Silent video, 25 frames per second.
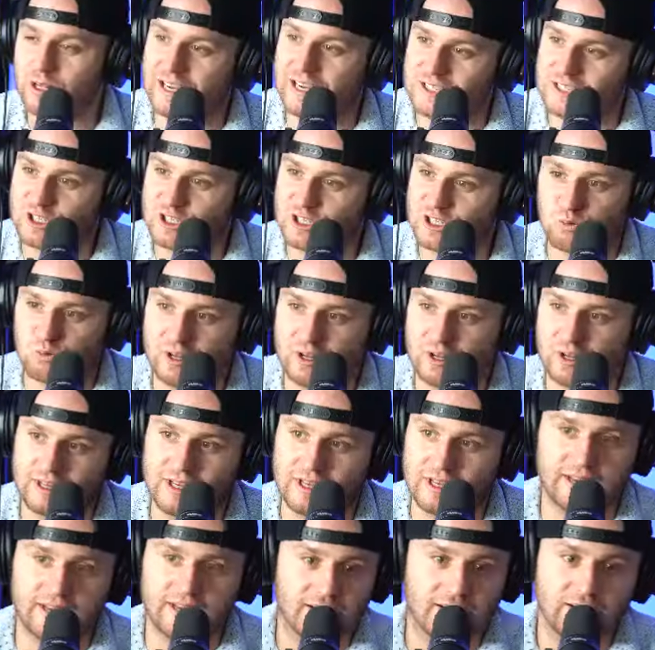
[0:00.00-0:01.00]
this one
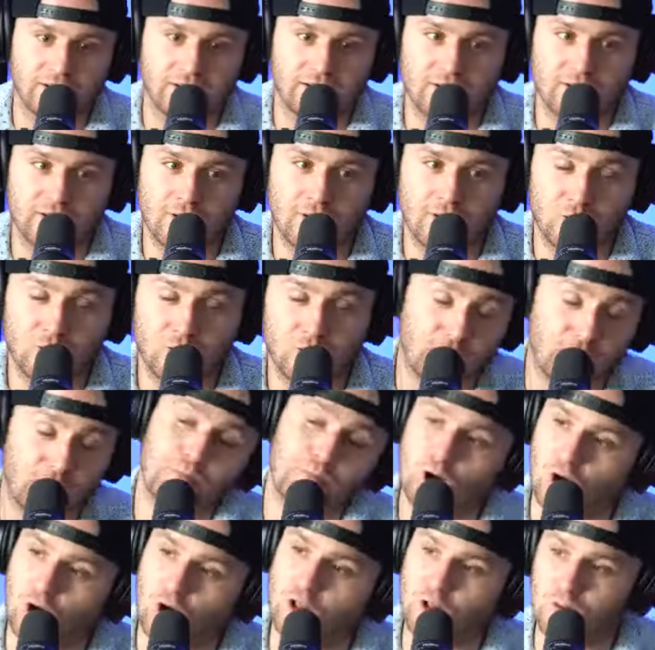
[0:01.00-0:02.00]
thing. When I'm
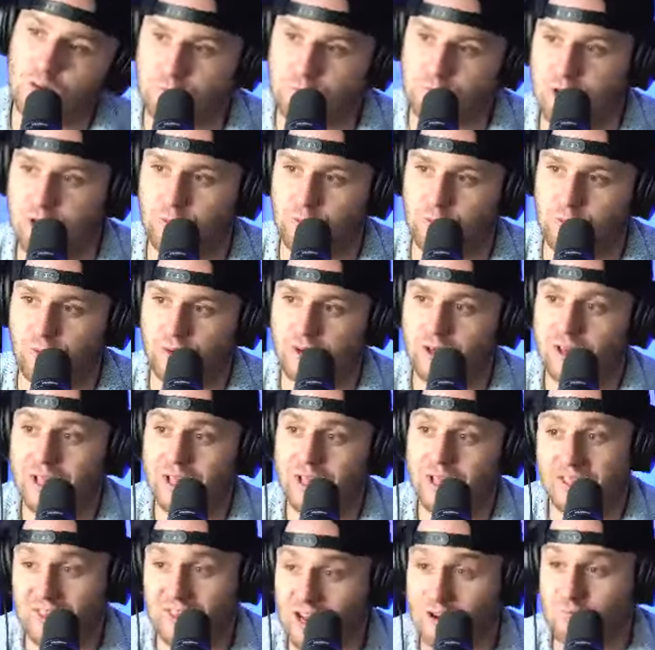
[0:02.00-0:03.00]
calling people and
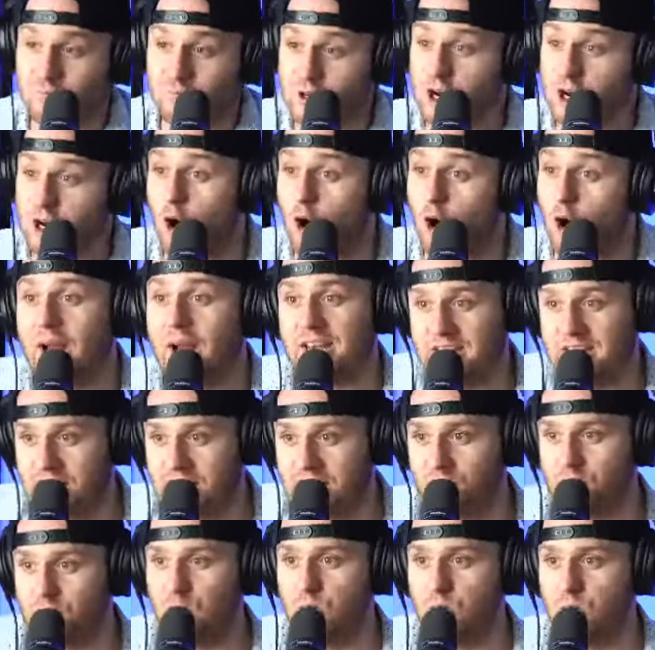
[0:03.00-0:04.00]
they have no idea
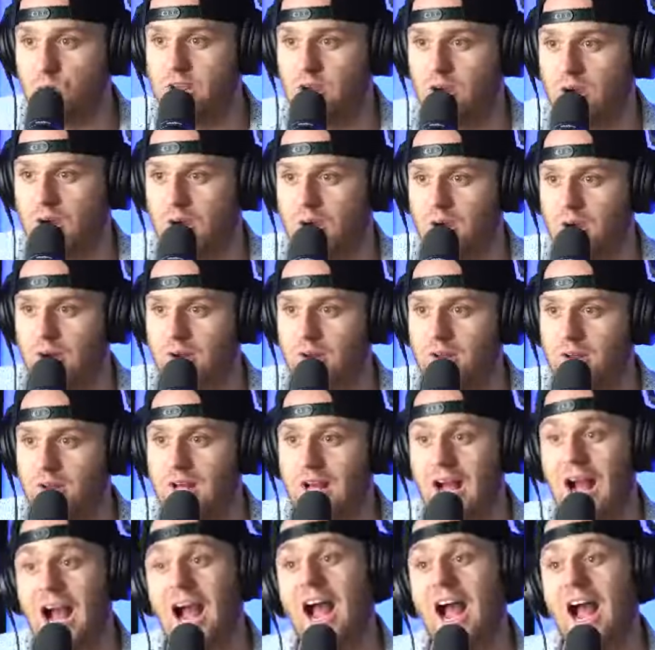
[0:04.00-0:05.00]
who we are,
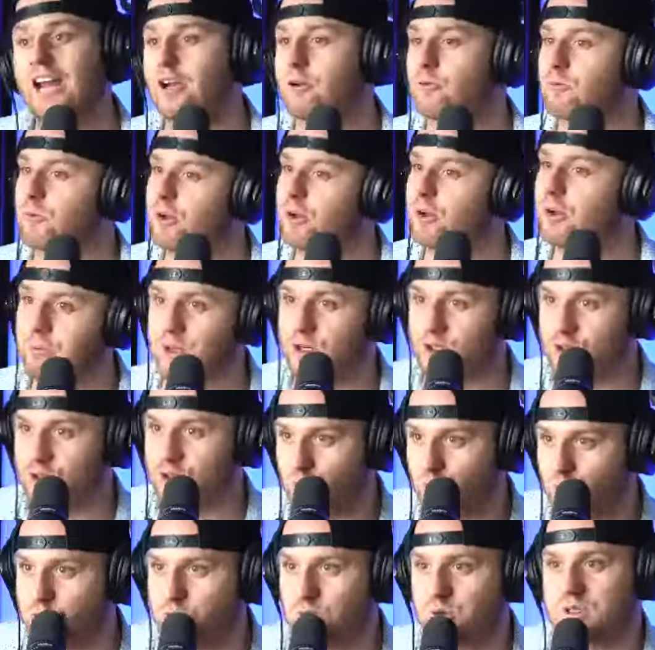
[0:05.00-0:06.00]
I can read them their
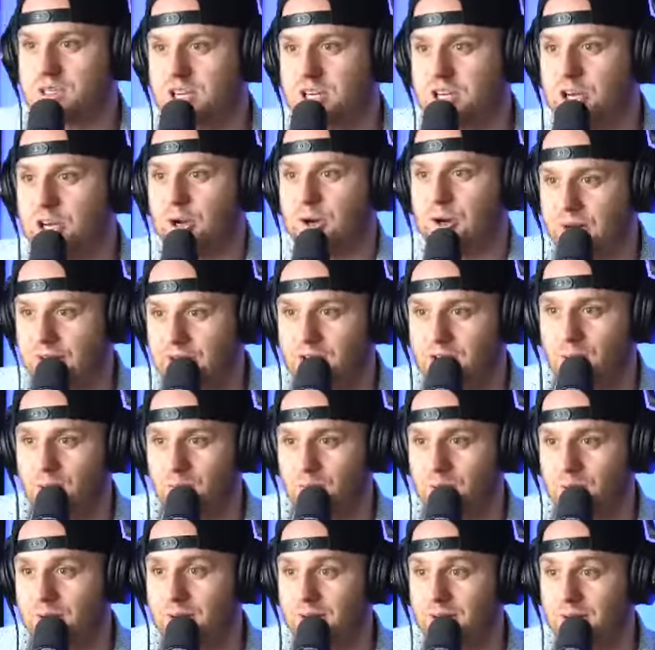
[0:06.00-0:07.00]
social security number.
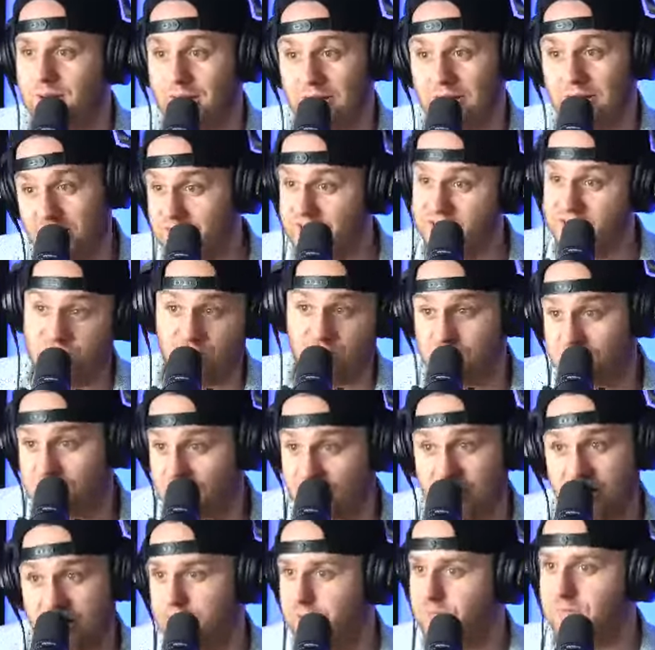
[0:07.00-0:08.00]
And they still say they
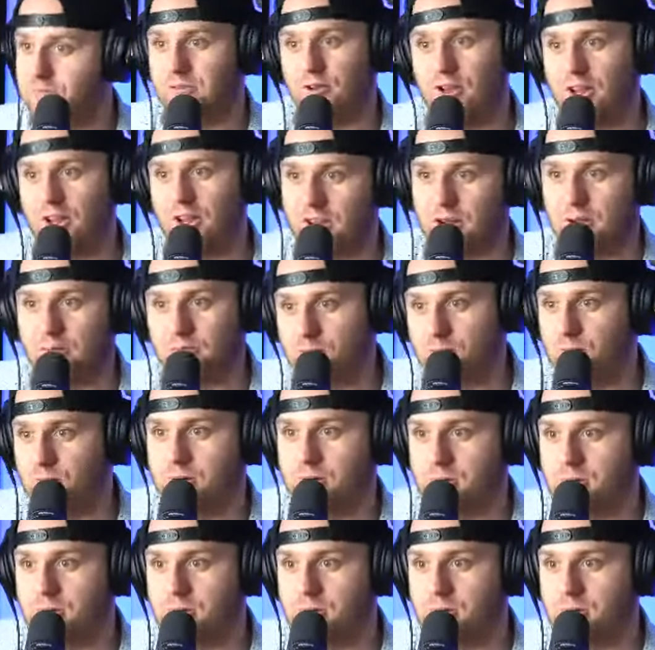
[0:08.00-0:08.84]
didn't fill out that form.